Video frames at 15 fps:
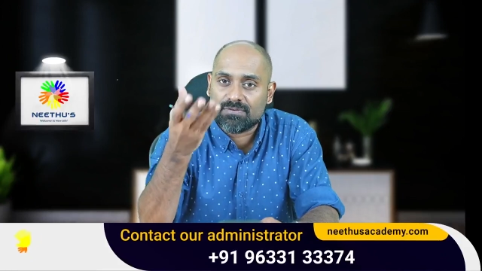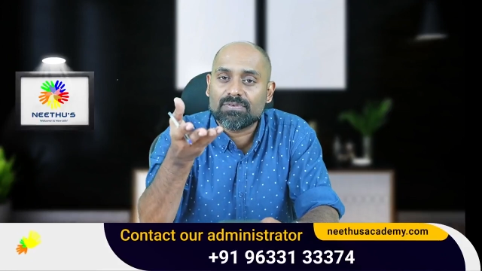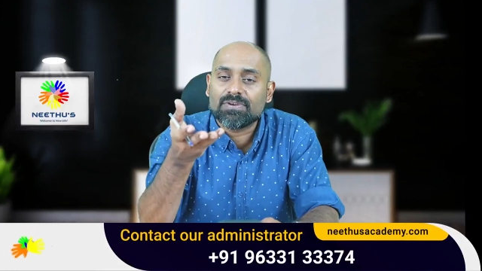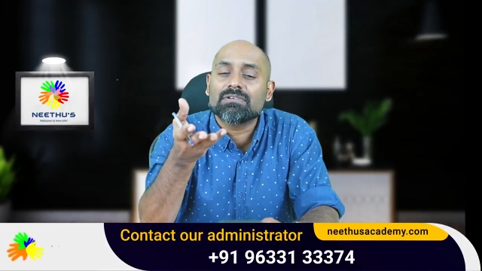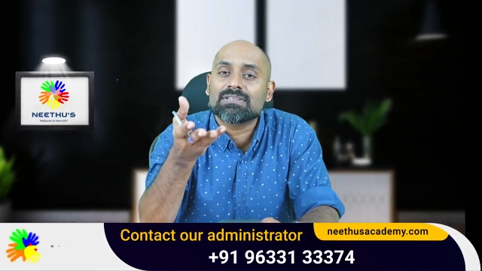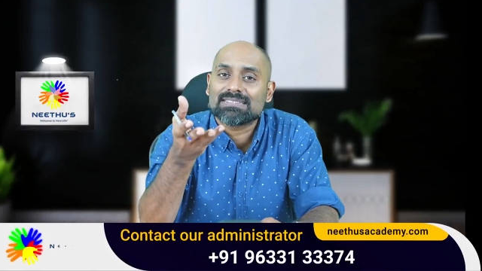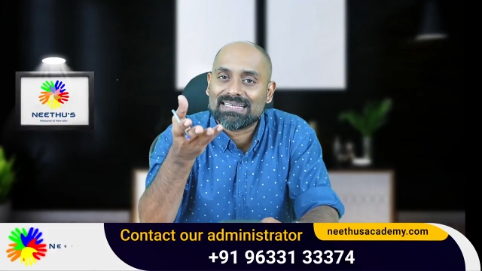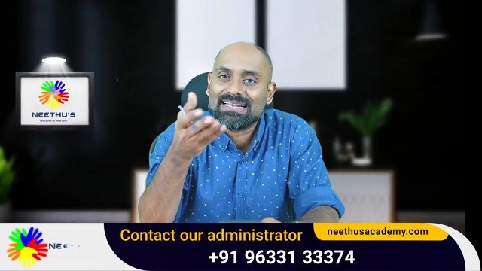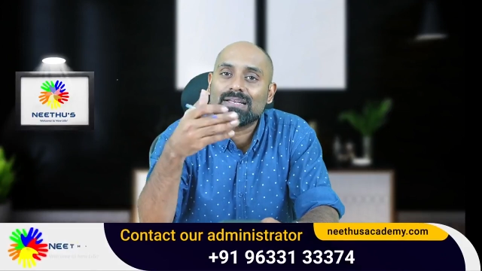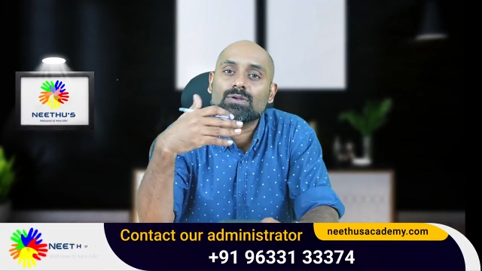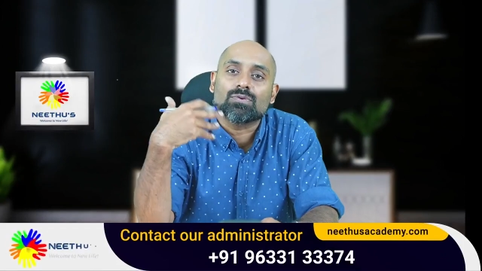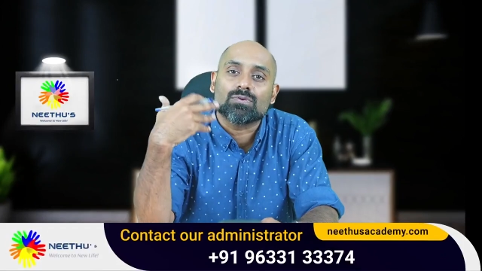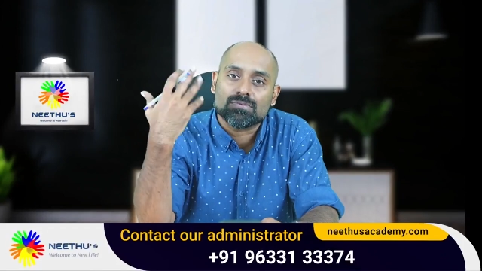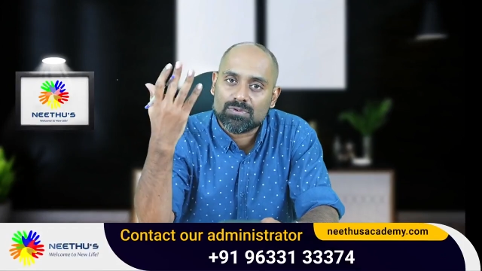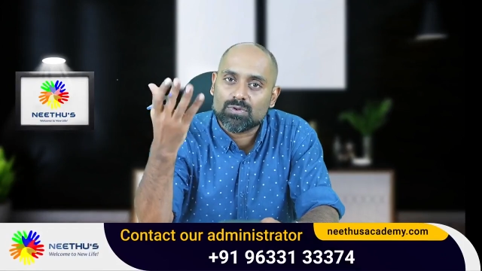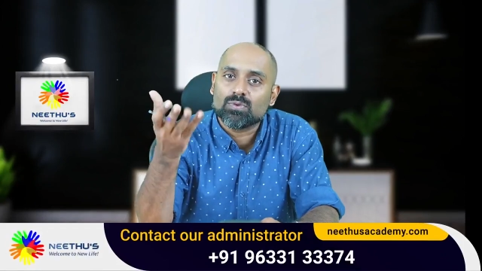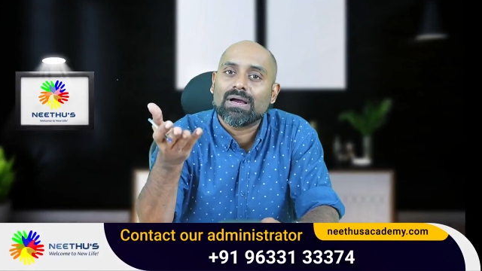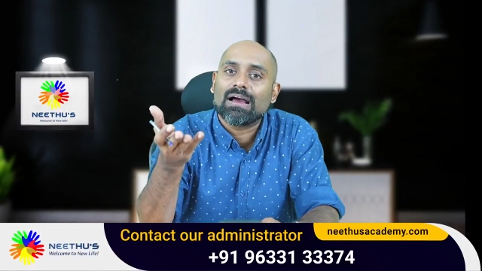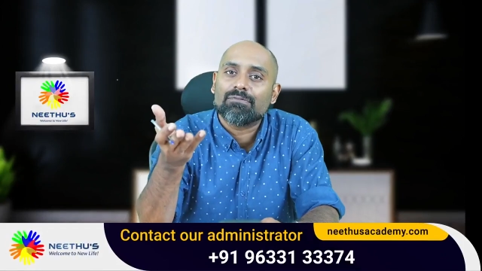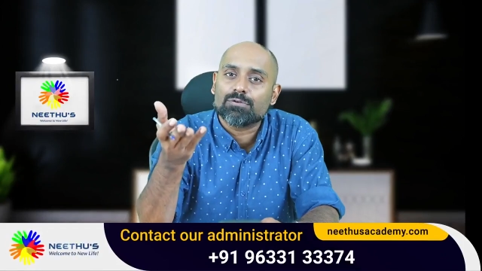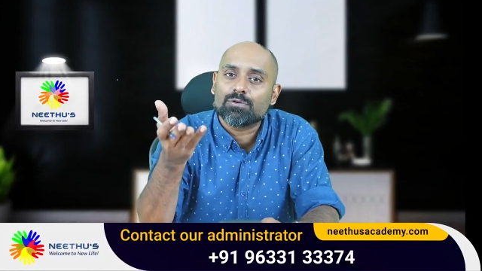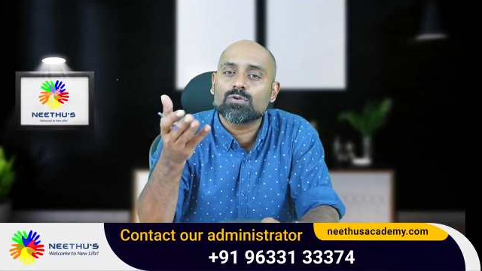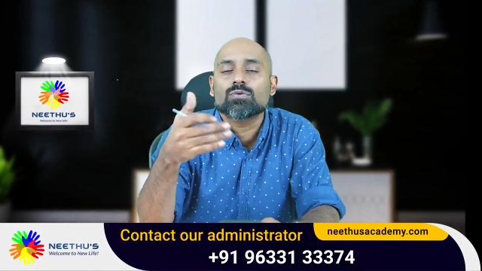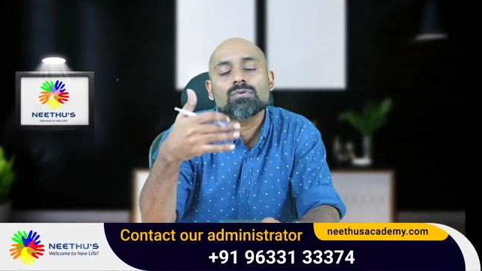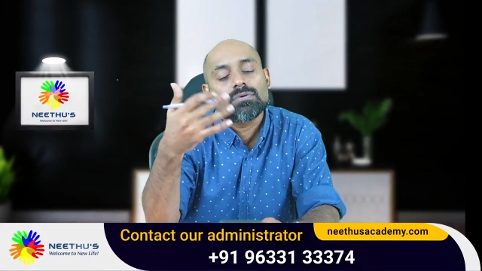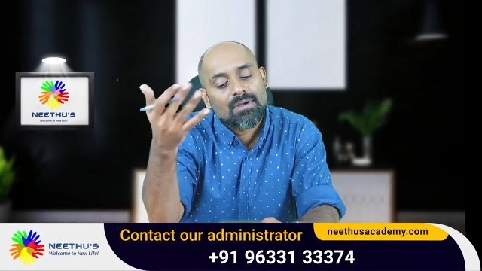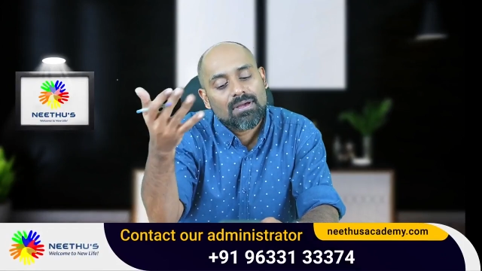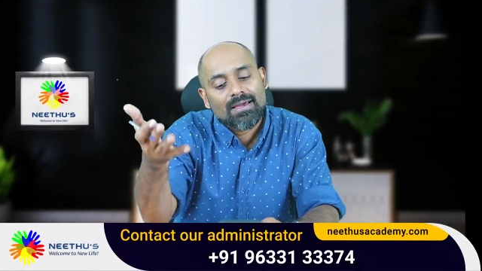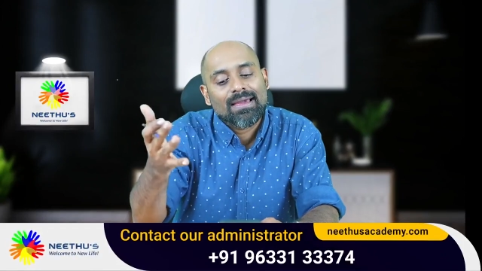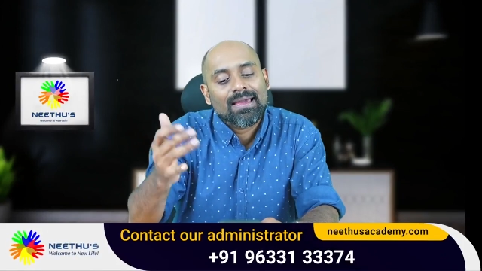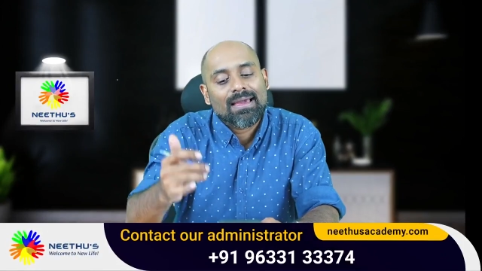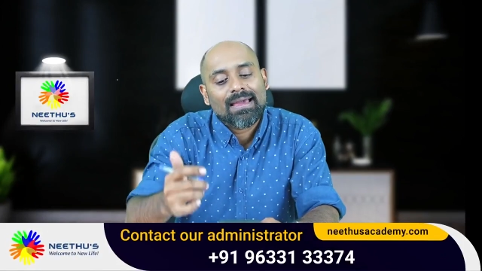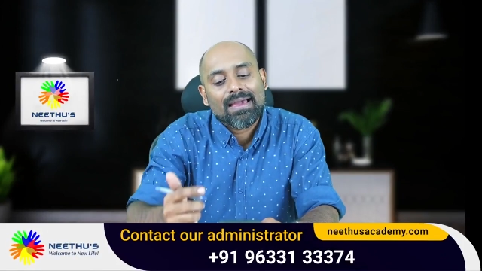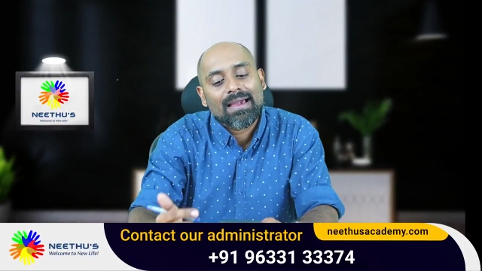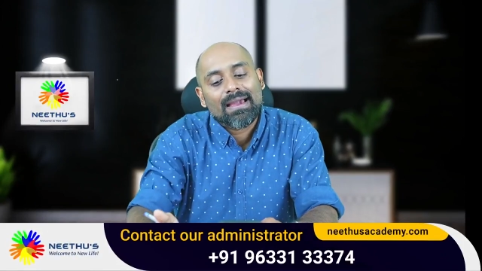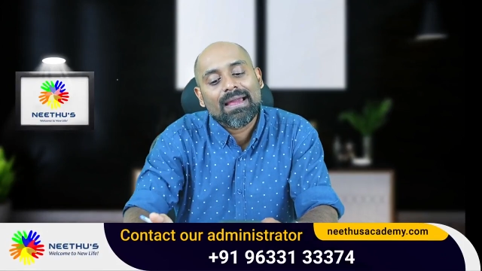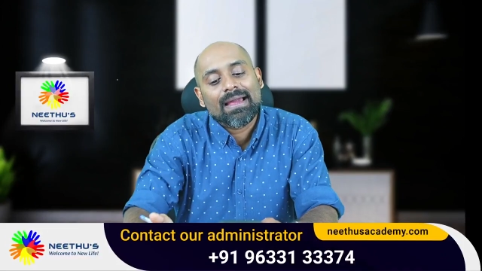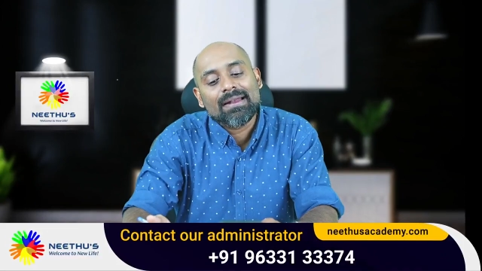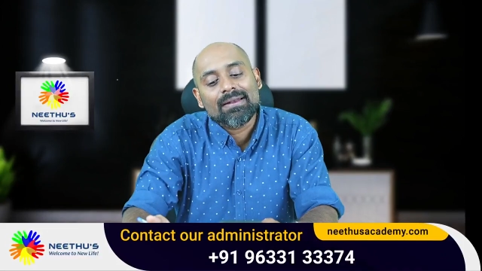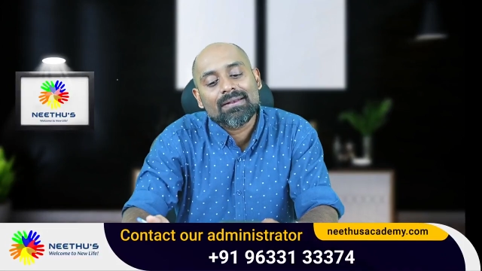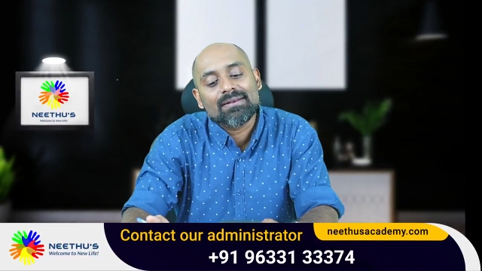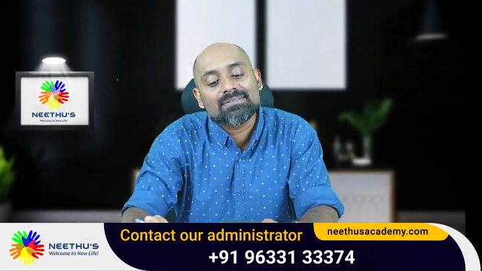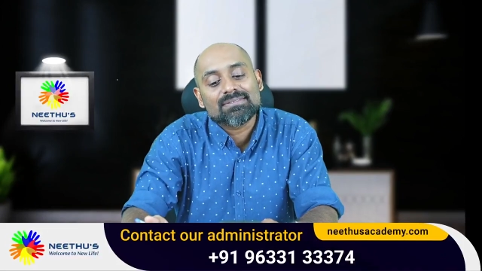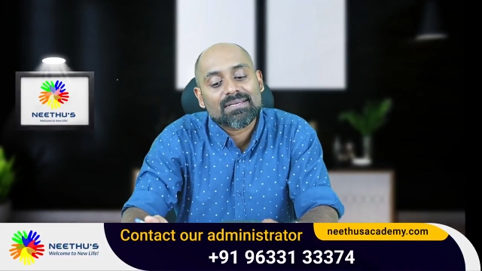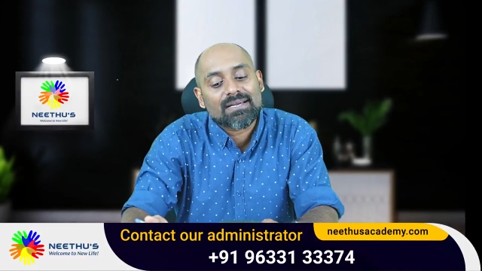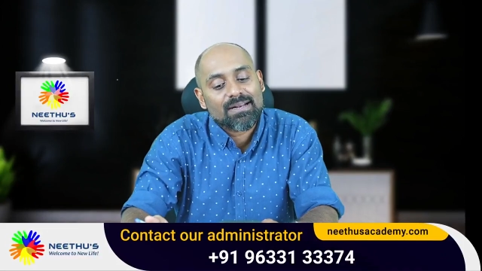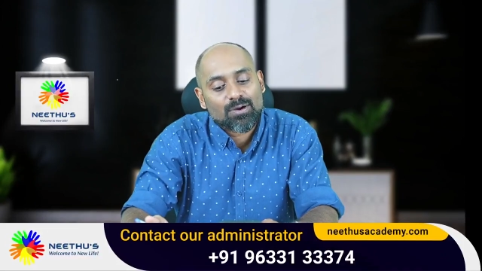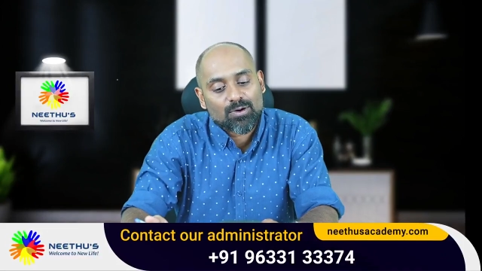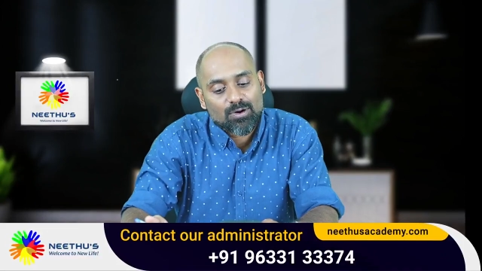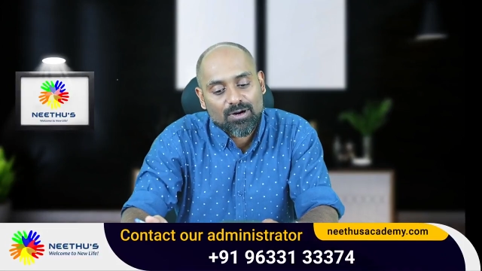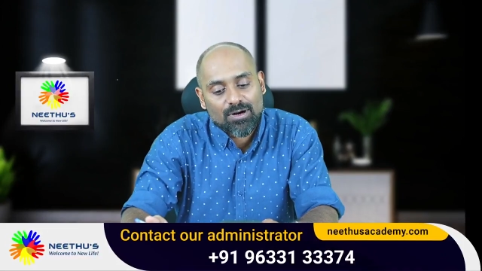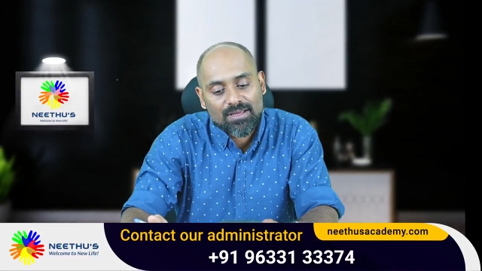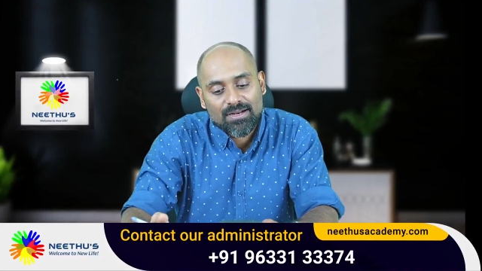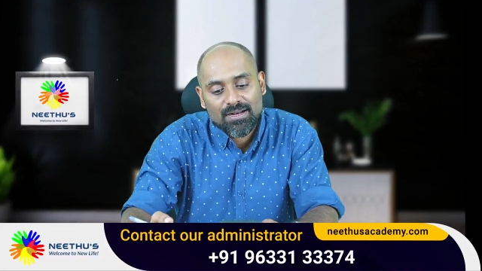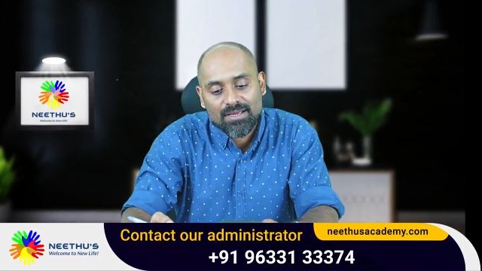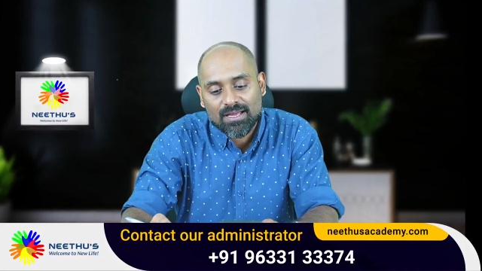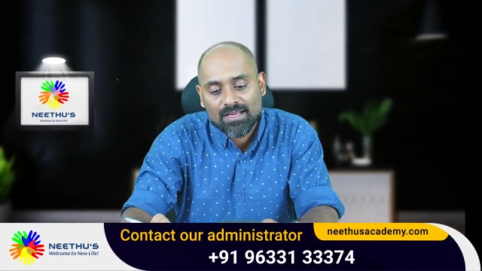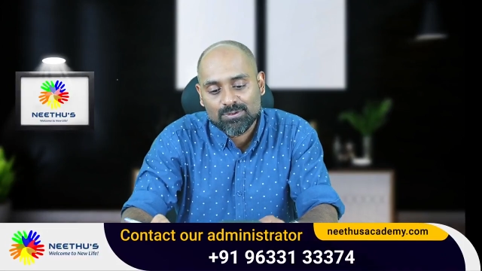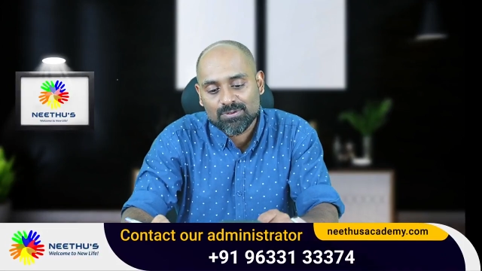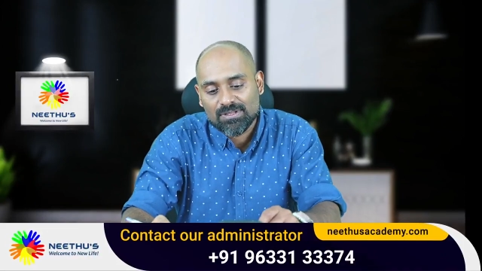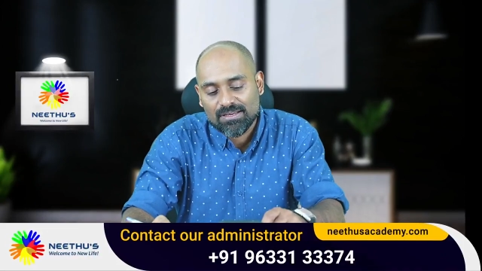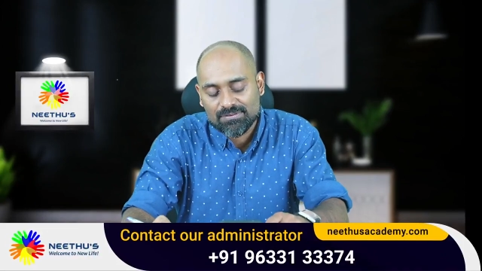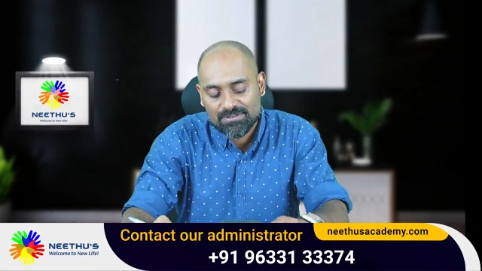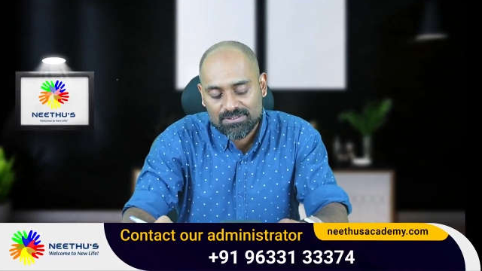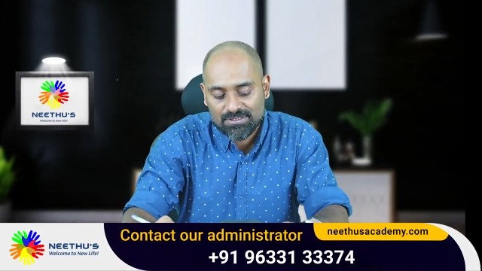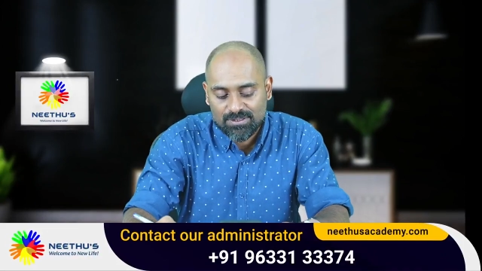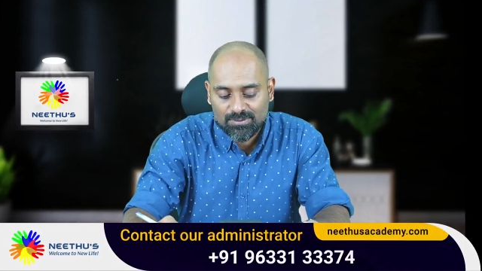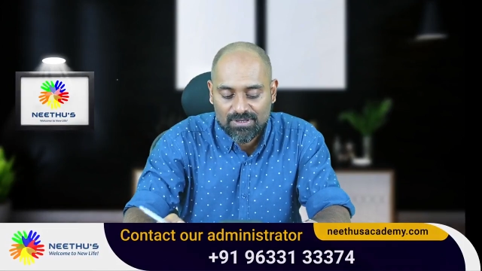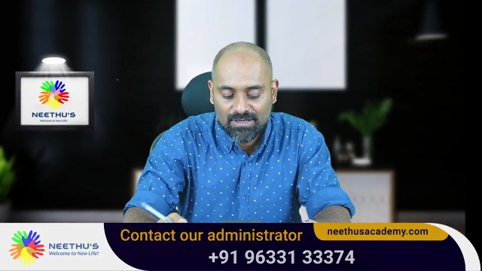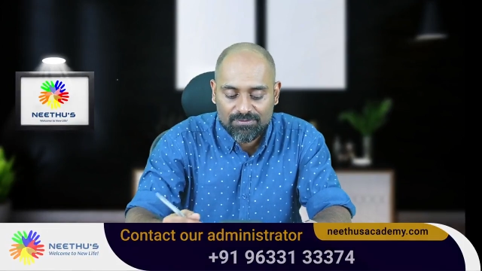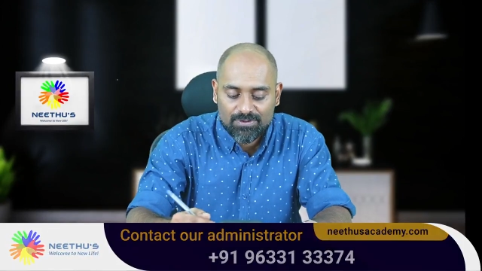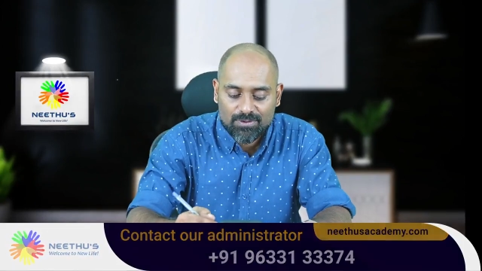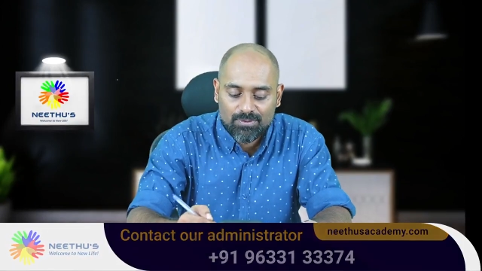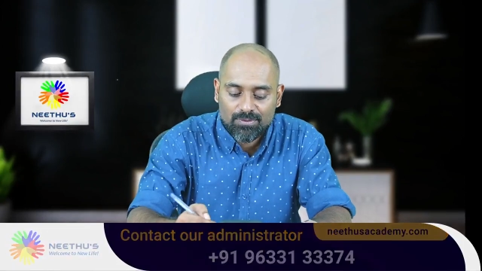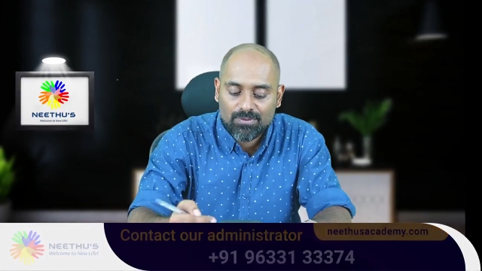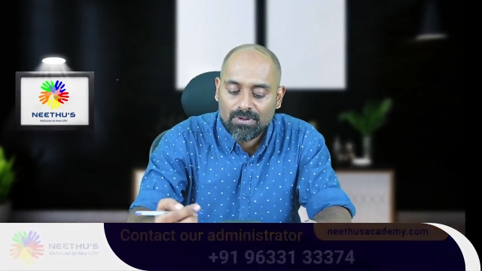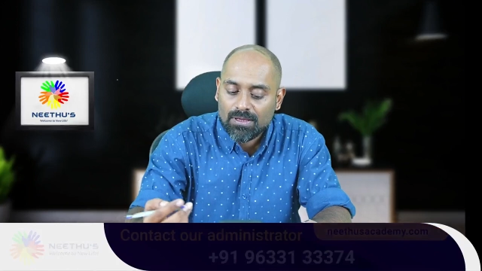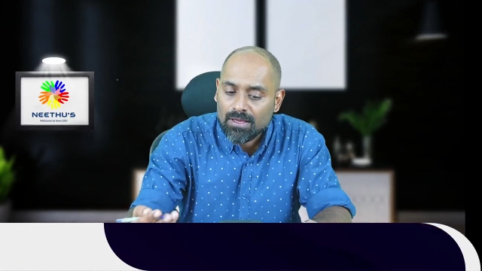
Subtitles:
We will tell you, you have to do and decide accordingly. And today we'll say good afternoon.